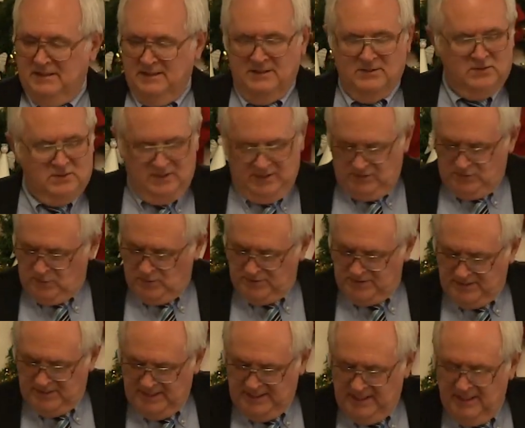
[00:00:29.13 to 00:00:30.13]
This
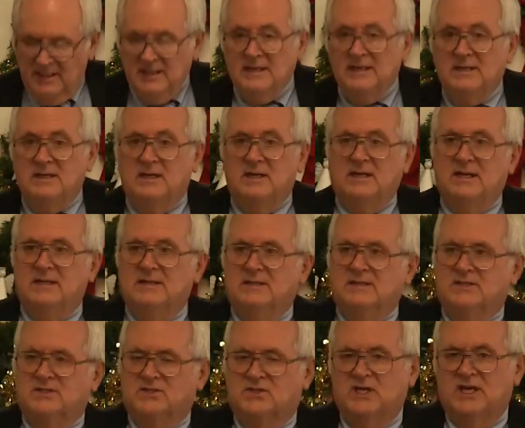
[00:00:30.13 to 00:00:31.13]
was the, again,
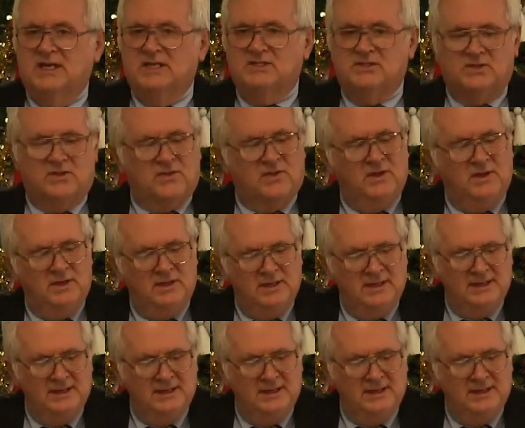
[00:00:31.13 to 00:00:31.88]
the sixth